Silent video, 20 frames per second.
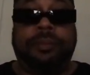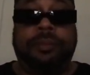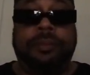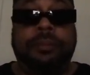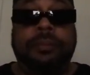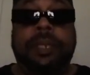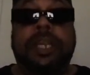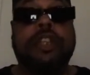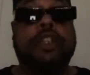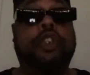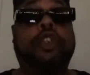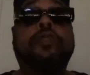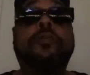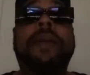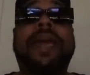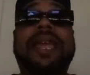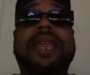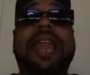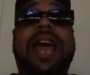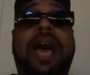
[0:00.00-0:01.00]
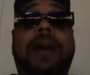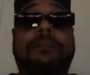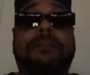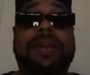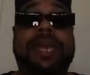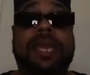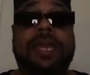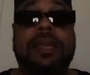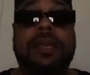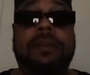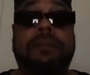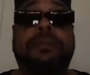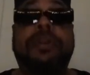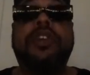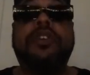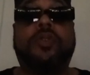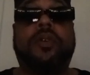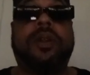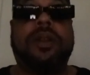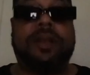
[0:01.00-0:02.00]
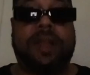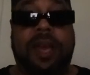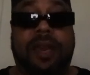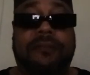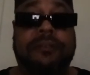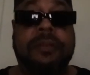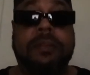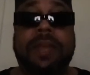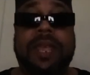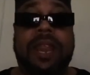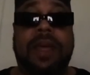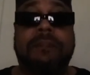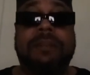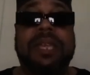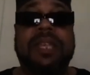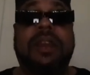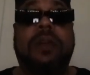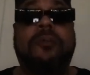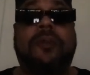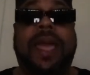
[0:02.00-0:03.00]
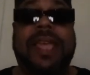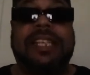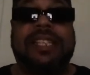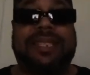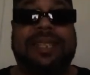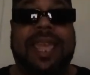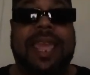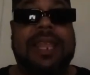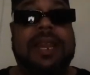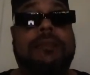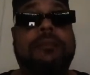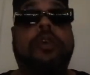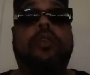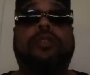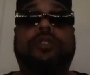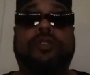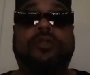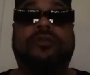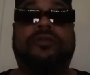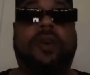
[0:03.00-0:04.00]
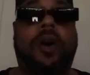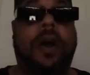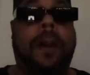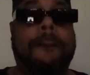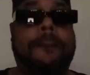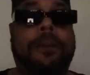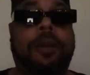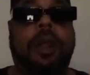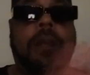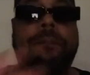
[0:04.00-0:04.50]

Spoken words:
because you may not be pure enough. You may not be in the right state. I'm going too far.